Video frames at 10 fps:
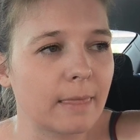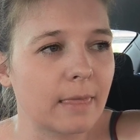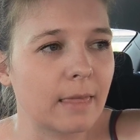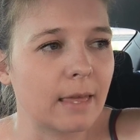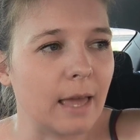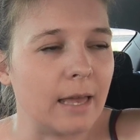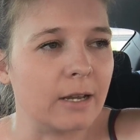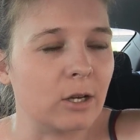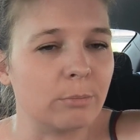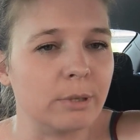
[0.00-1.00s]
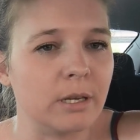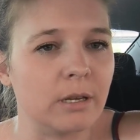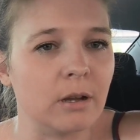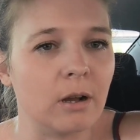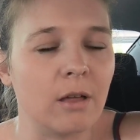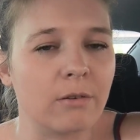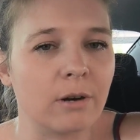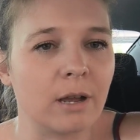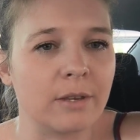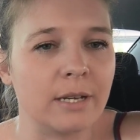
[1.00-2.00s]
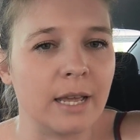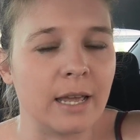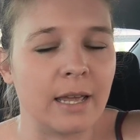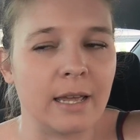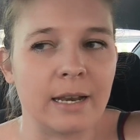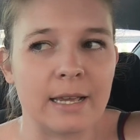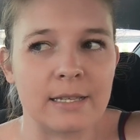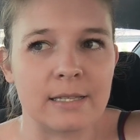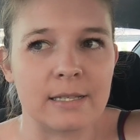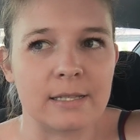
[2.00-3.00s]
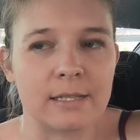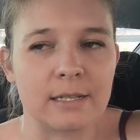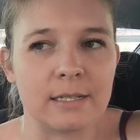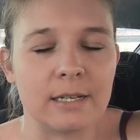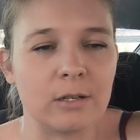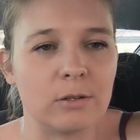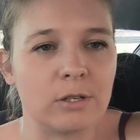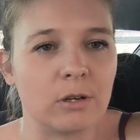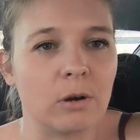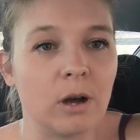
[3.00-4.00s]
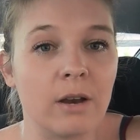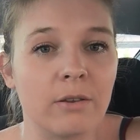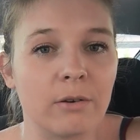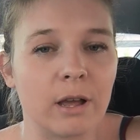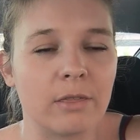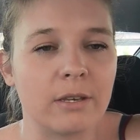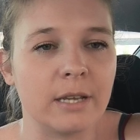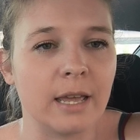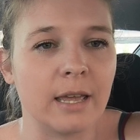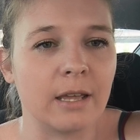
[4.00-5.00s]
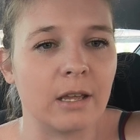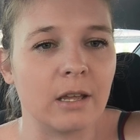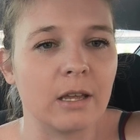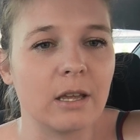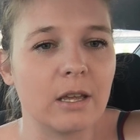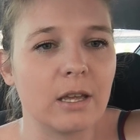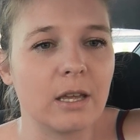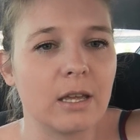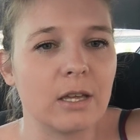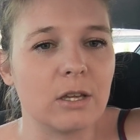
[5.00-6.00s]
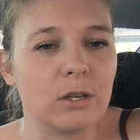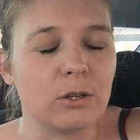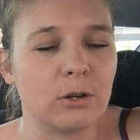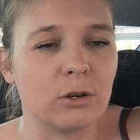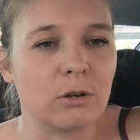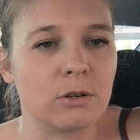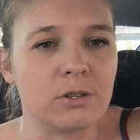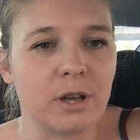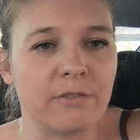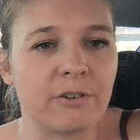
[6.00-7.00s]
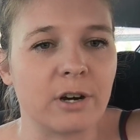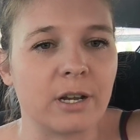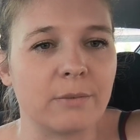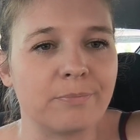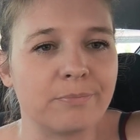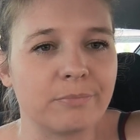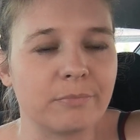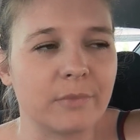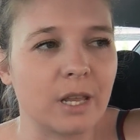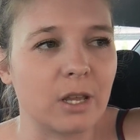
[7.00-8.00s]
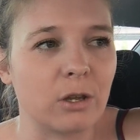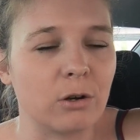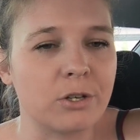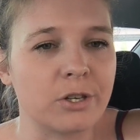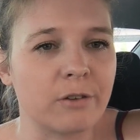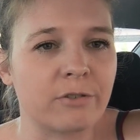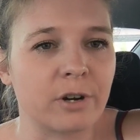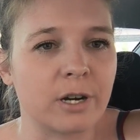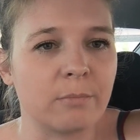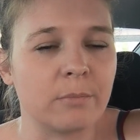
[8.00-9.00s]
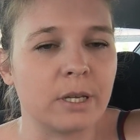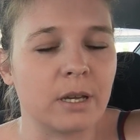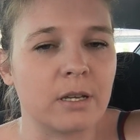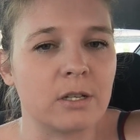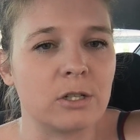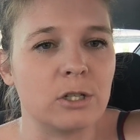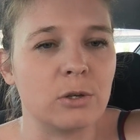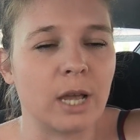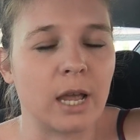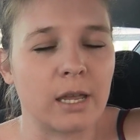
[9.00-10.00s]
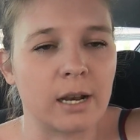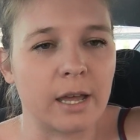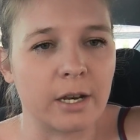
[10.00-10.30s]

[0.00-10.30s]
And it could be all throughout the day, and as this continues to go on throughout the day, you're suffering. You're suffering because you can't get out of your